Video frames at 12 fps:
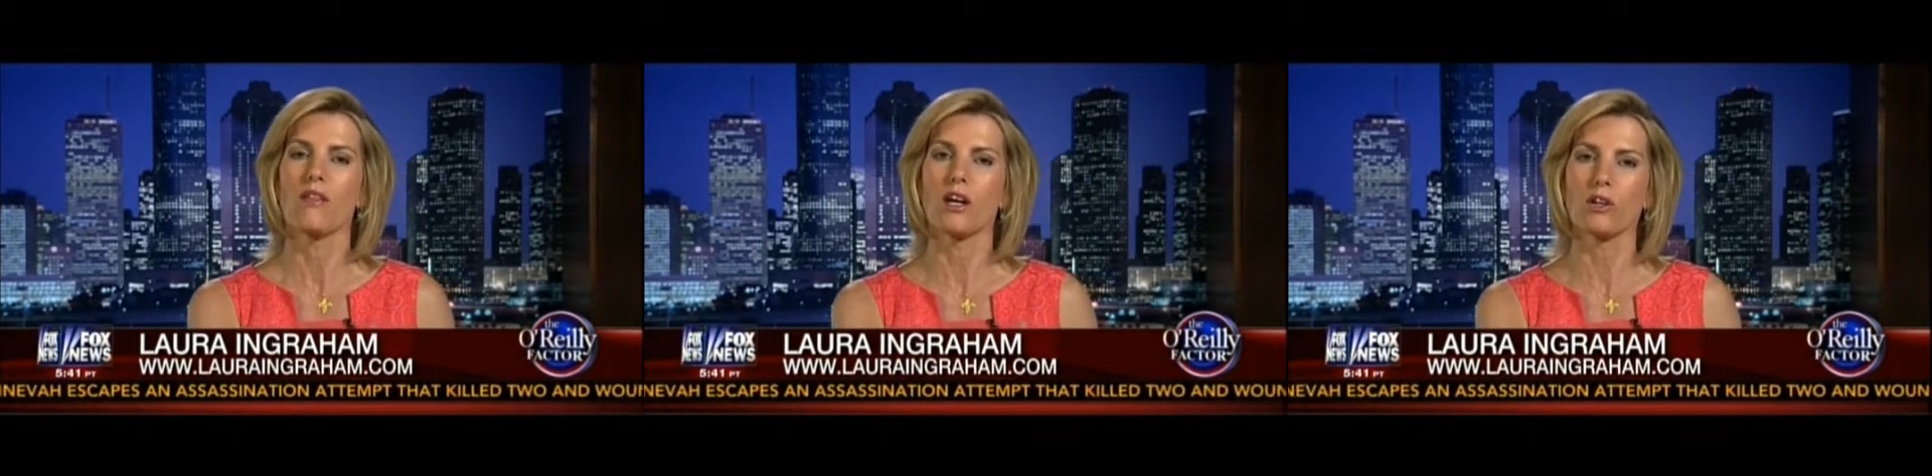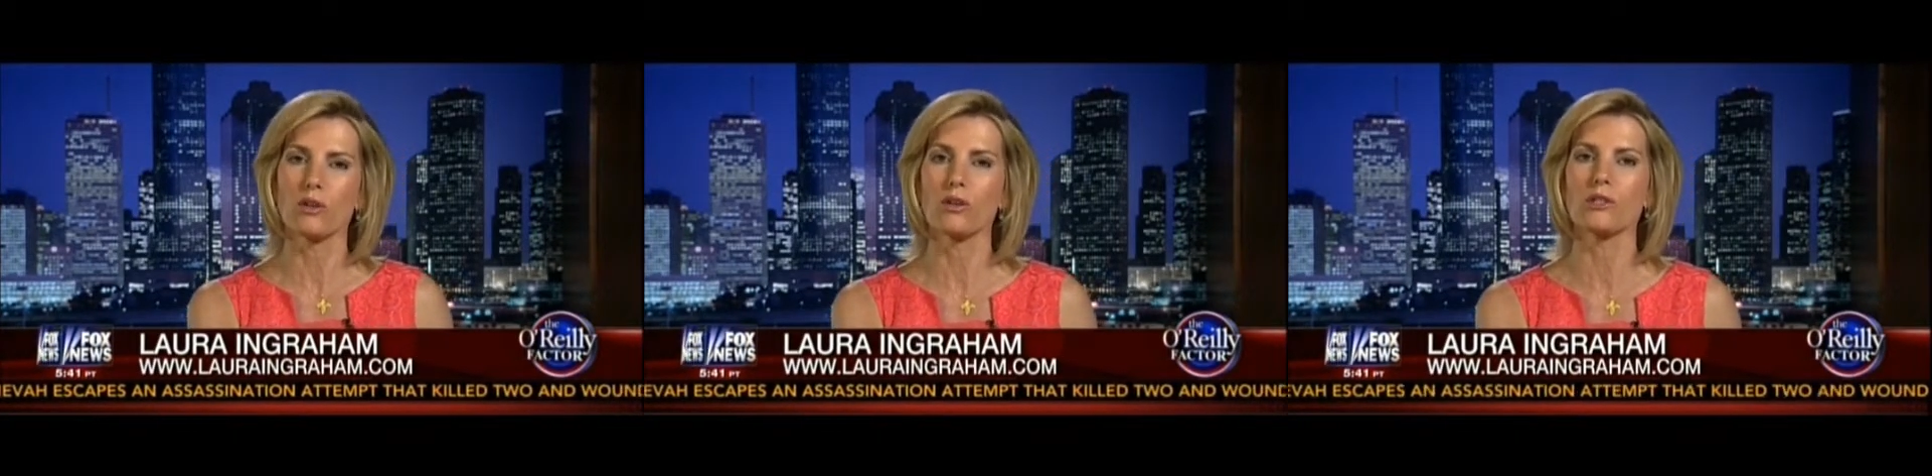
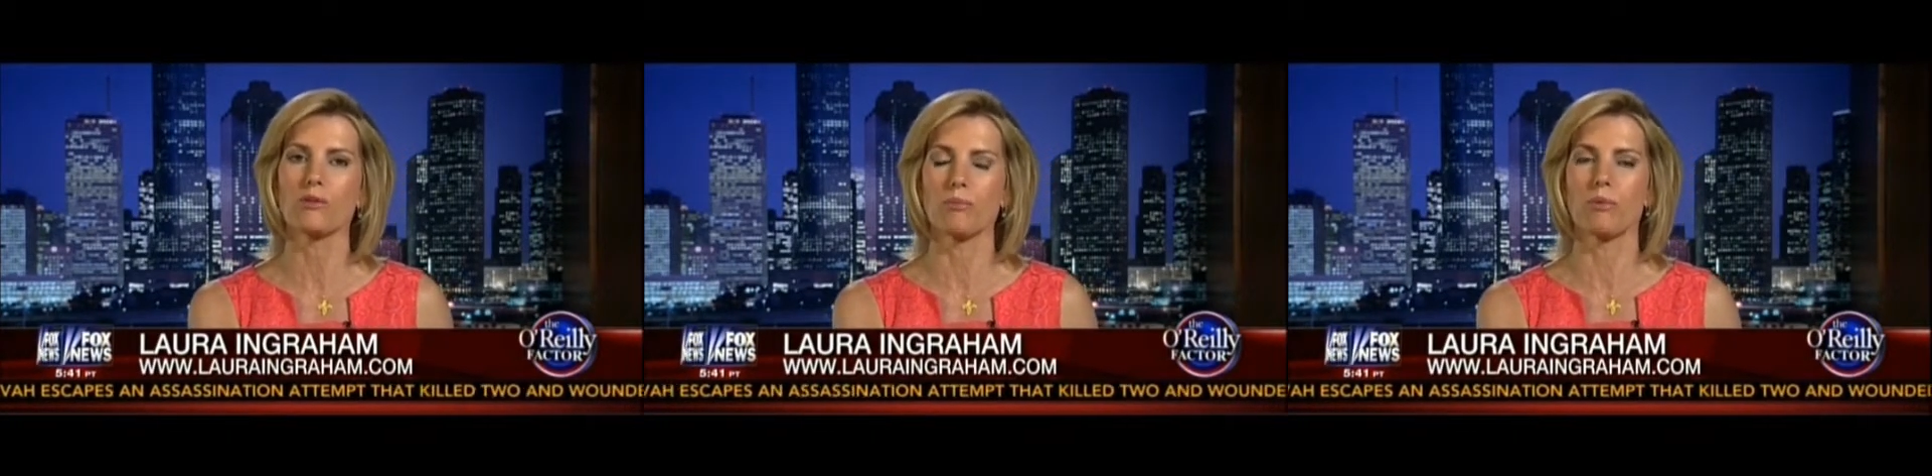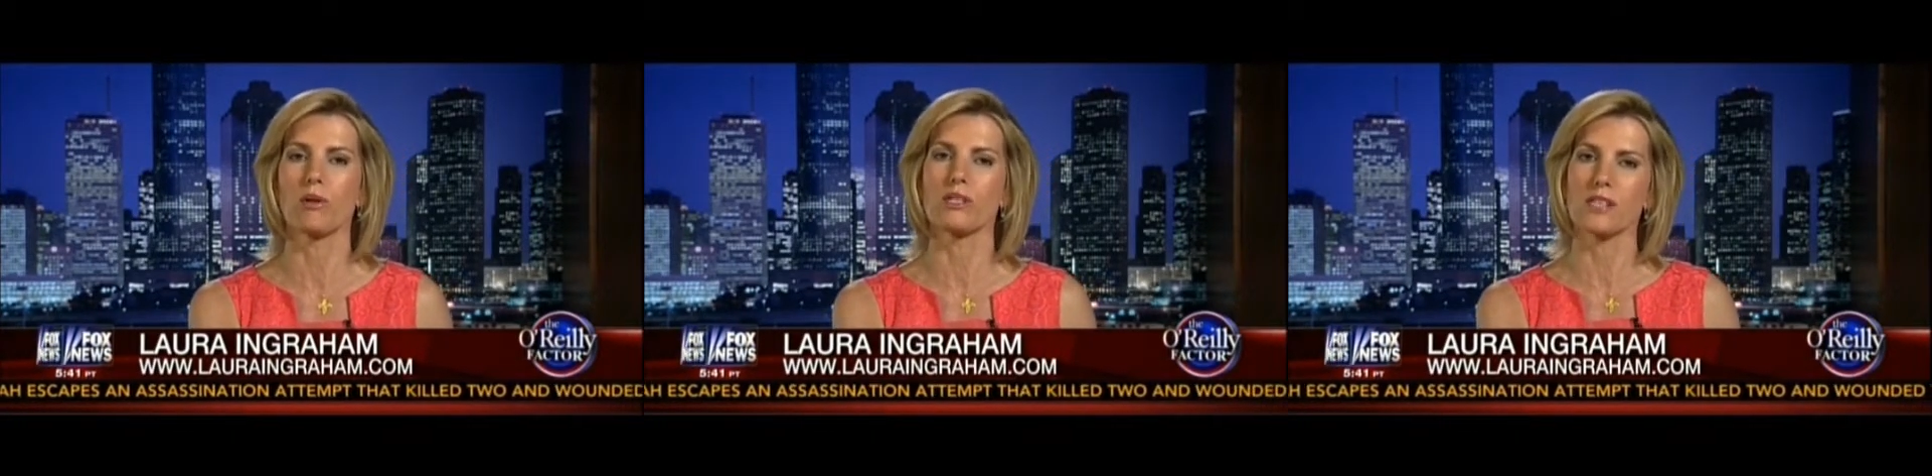that girls
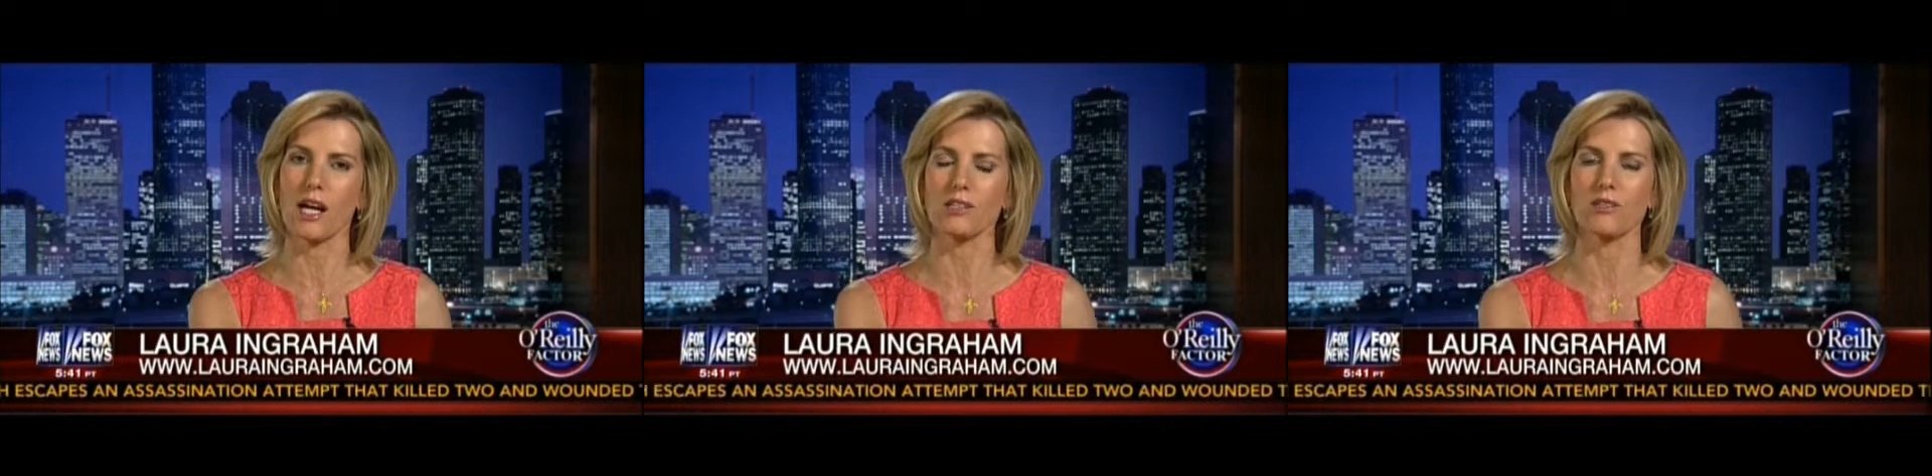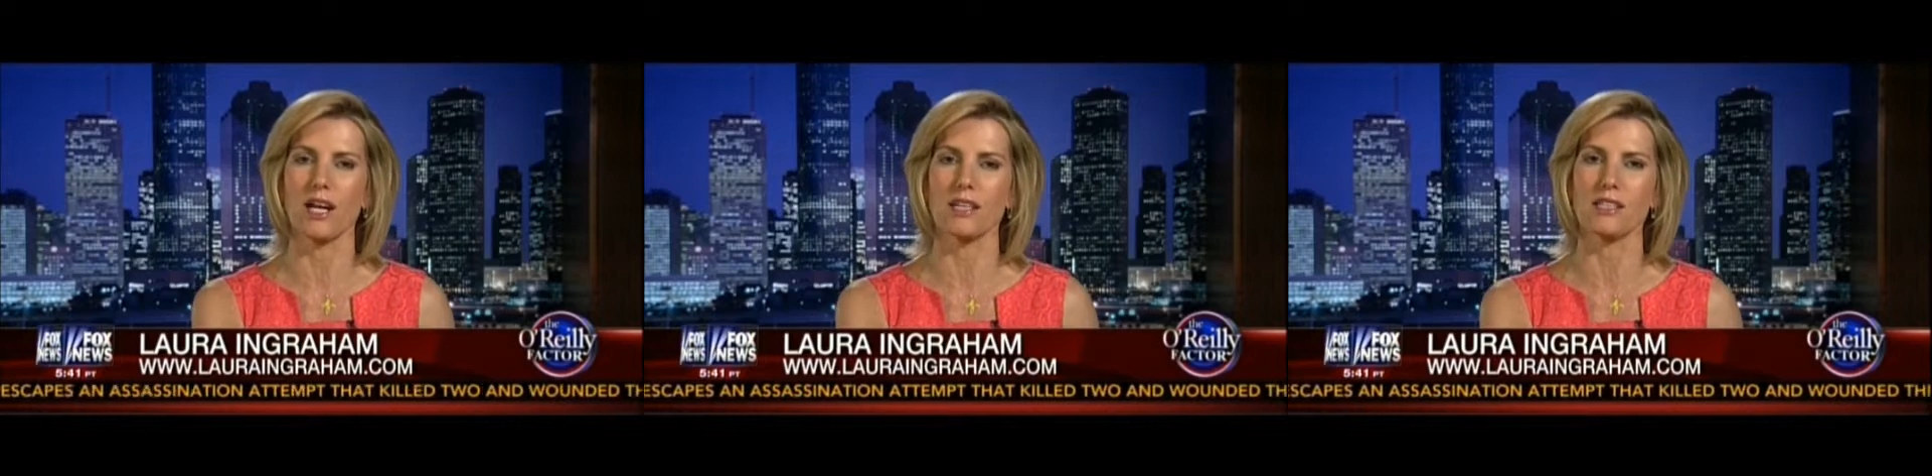report sexual